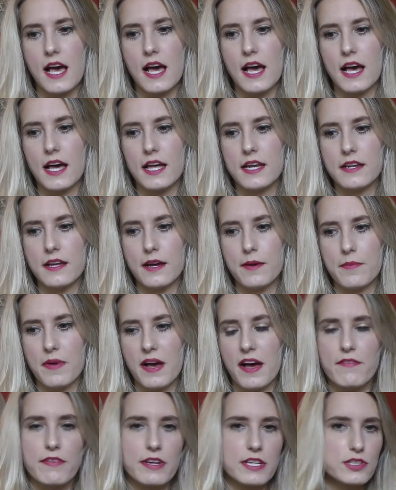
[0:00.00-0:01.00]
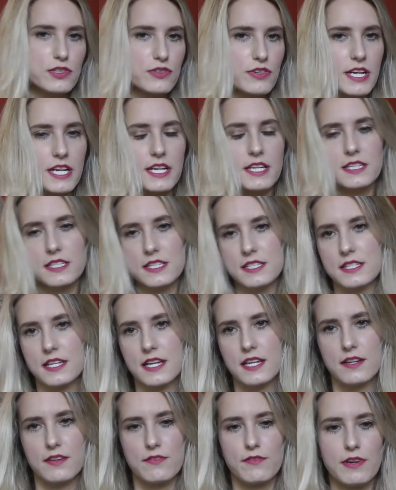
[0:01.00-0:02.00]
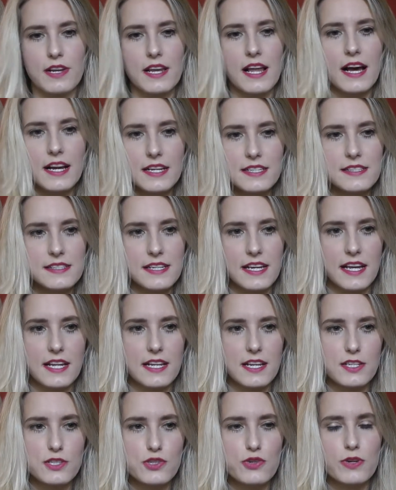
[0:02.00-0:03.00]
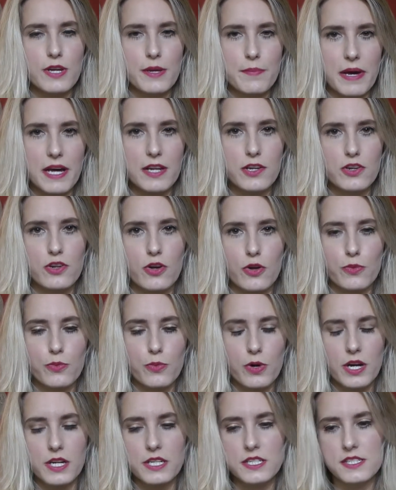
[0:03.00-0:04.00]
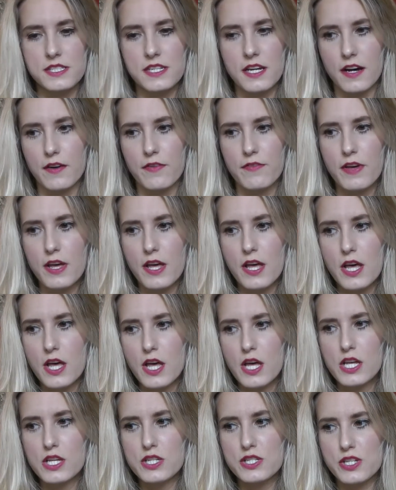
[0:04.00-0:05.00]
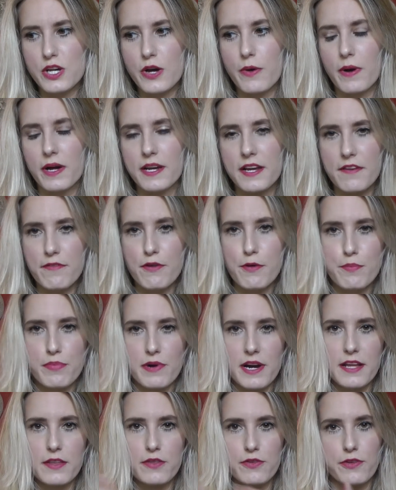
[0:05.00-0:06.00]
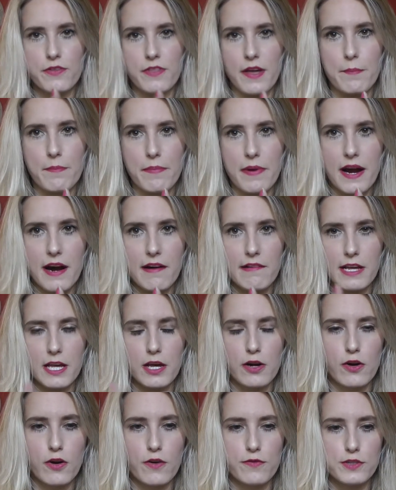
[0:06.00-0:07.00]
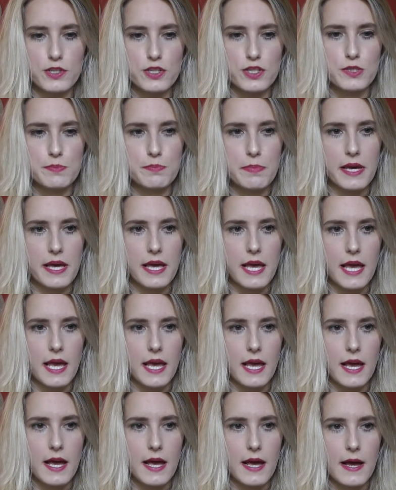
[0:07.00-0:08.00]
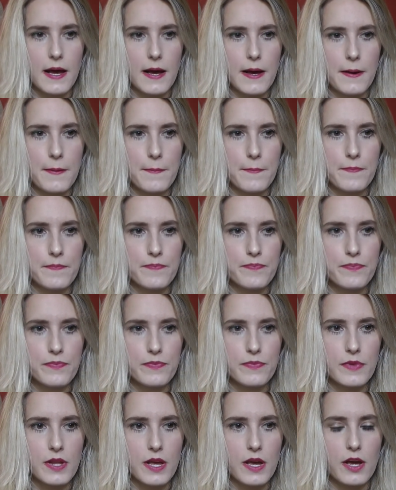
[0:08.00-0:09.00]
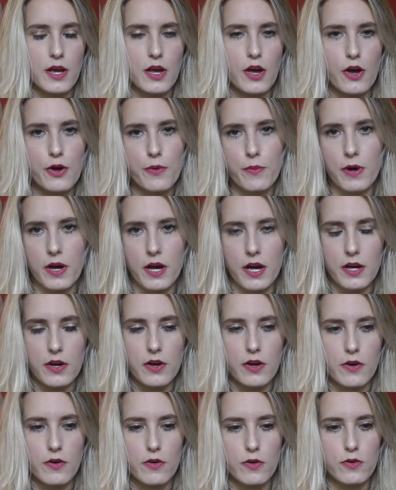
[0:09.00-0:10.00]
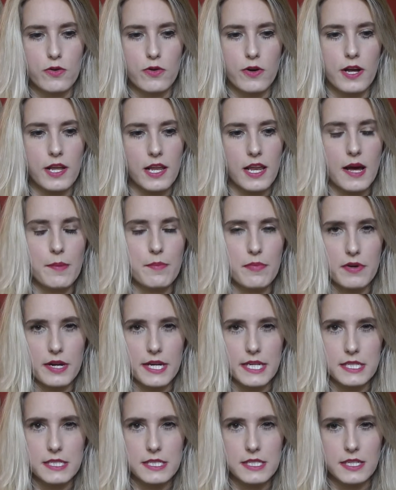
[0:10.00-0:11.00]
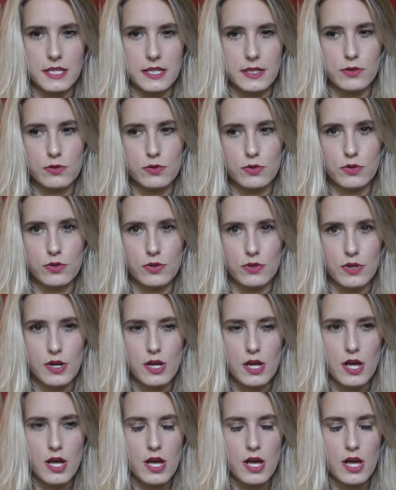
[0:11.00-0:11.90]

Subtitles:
and having drinks and relaxing and talking about non-work stuff. So I never break through that barrier of just being a co-worker or a collaborator, or